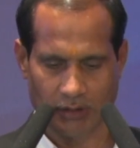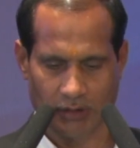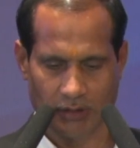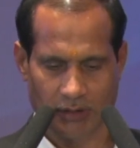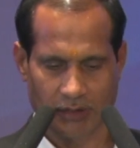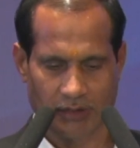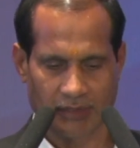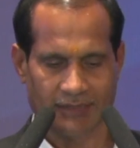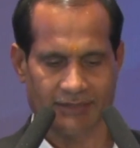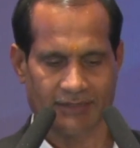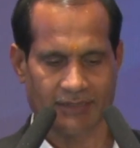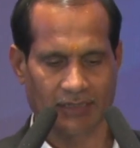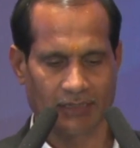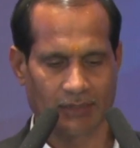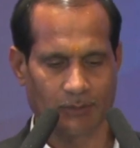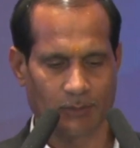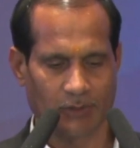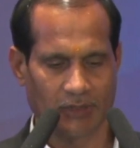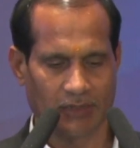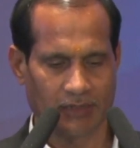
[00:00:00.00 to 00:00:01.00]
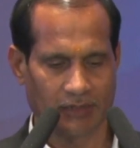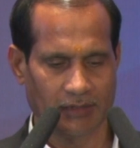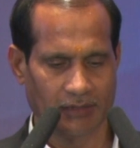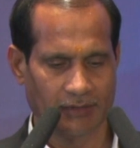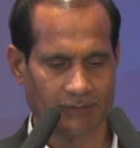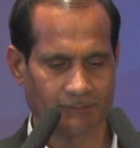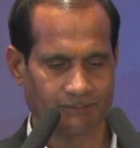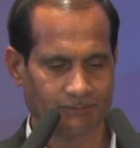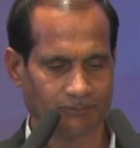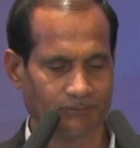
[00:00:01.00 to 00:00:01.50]
scalability.
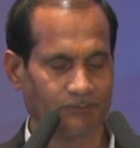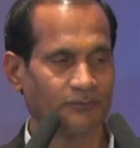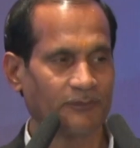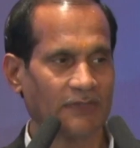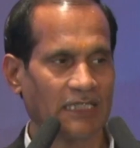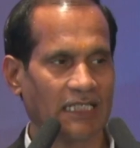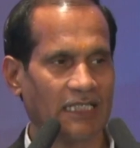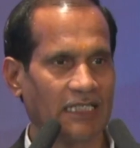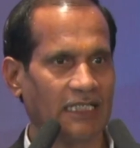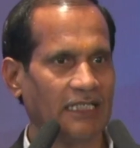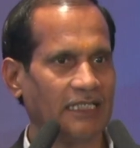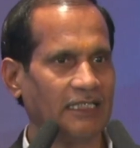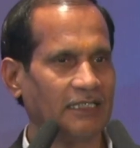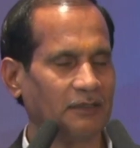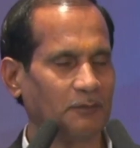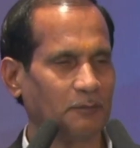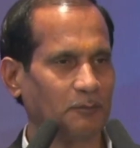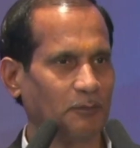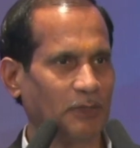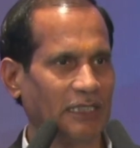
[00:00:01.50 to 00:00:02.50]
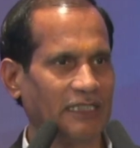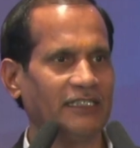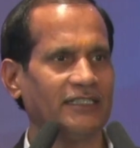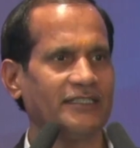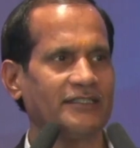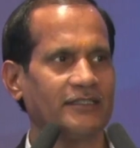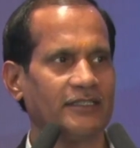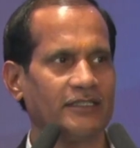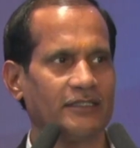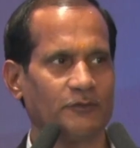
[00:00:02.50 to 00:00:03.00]
And finance
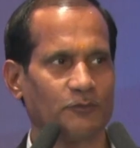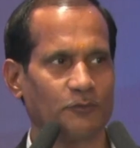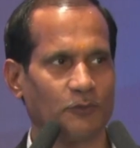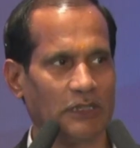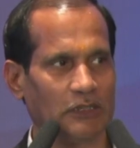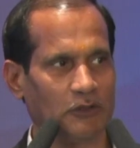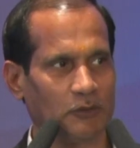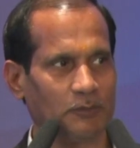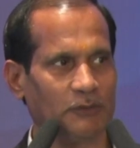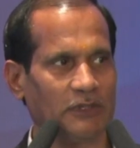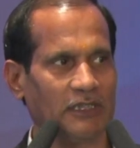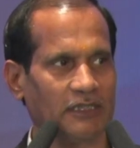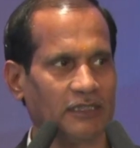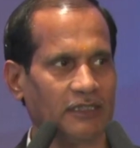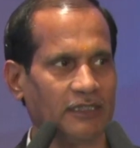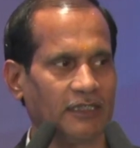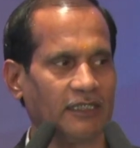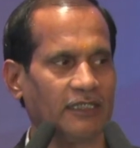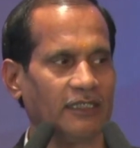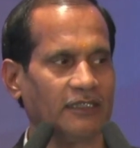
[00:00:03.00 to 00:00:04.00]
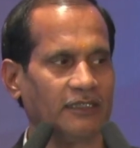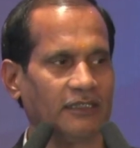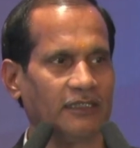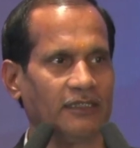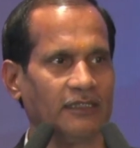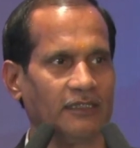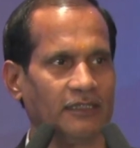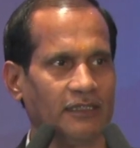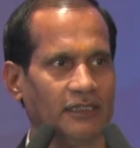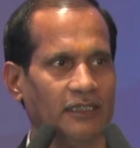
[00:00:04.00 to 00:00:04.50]
is one of the critical
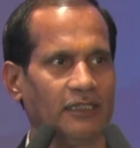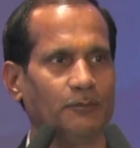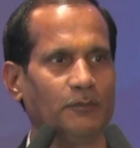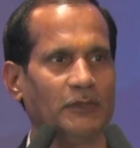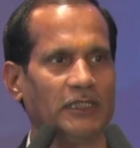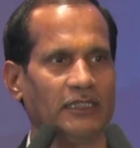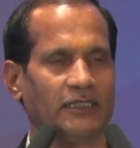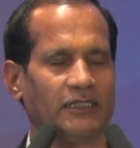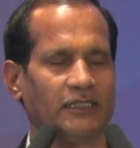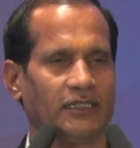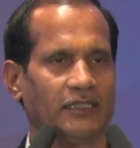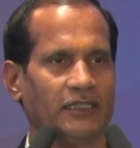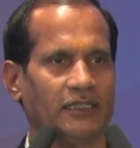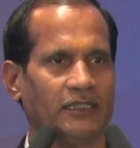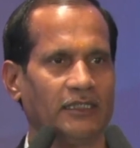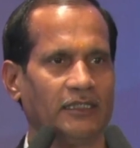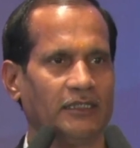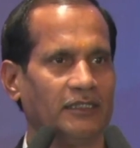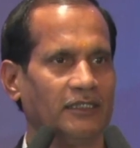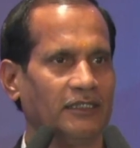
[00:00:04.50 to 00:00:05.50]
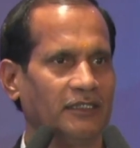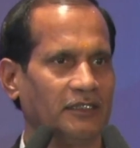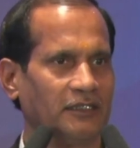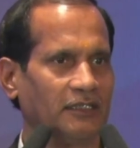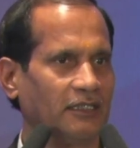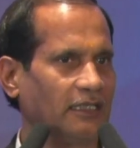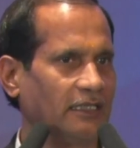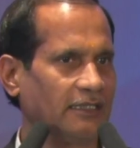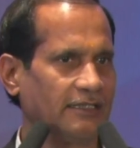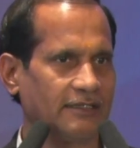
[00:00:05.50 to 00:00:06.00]
element. And
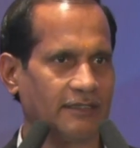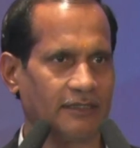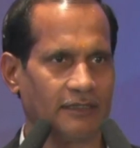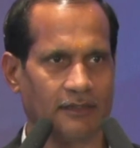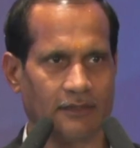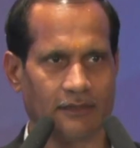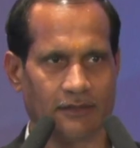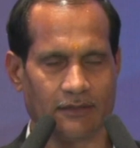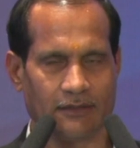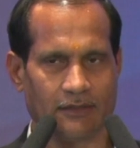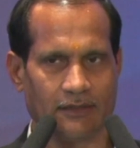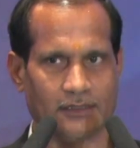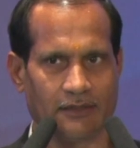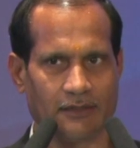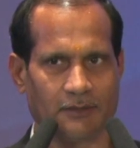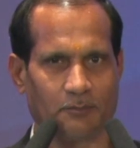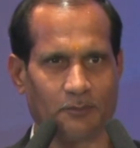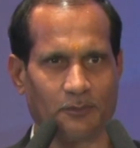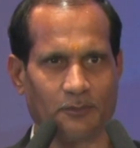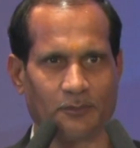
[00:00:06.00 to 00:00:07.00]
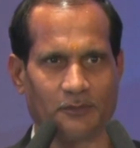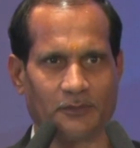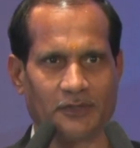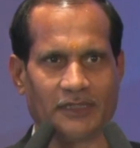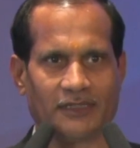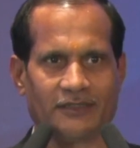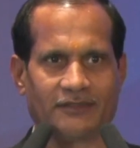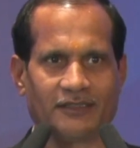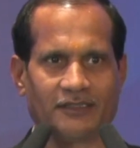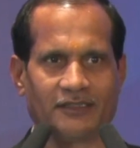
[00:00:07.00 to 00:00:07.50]
as the
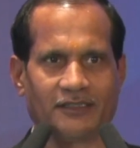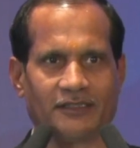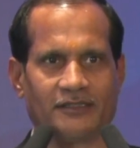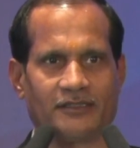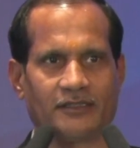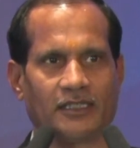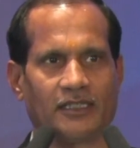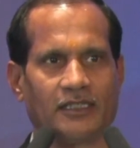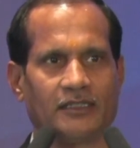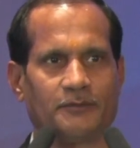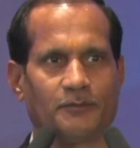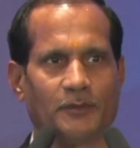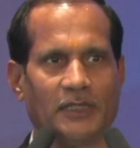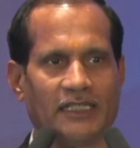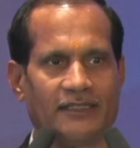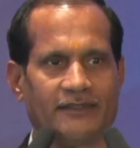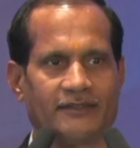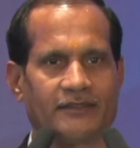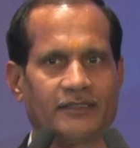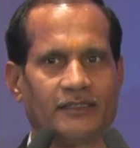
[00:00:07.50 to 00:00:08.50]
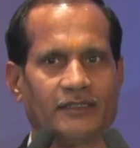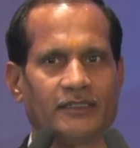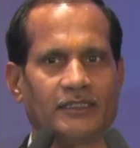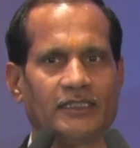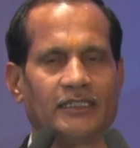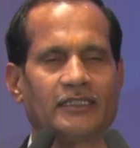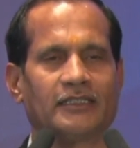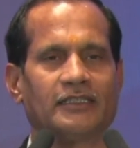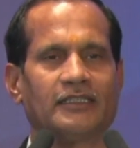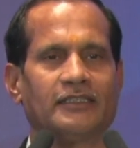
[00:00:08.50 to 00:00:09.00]
Chandan has mentioned,
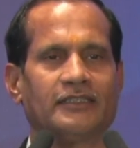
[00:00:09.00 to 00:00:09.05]
that it is